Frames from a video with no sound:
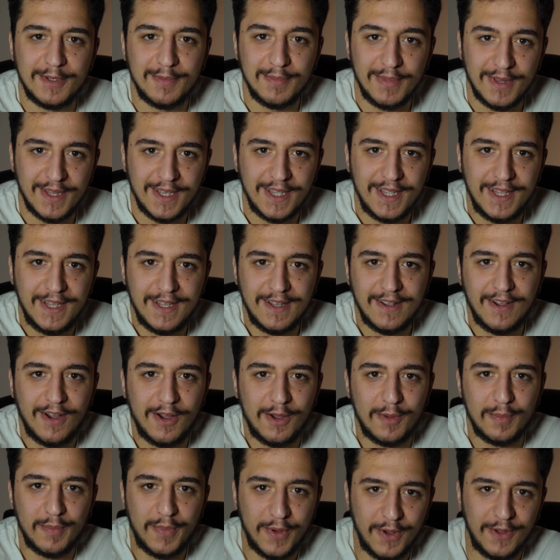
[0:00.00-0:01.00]
to playing
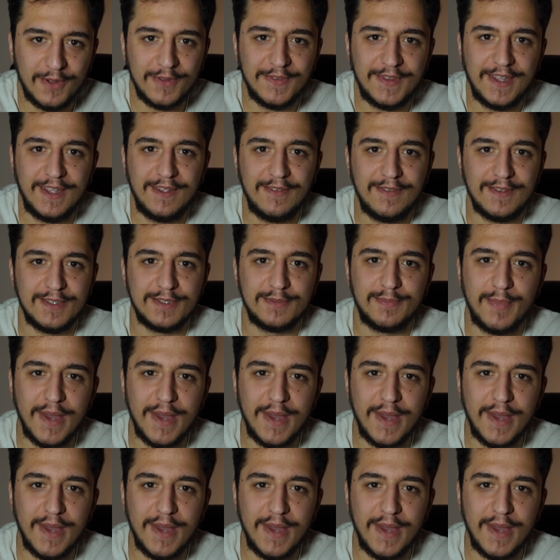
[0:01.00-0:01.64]
on Paul David's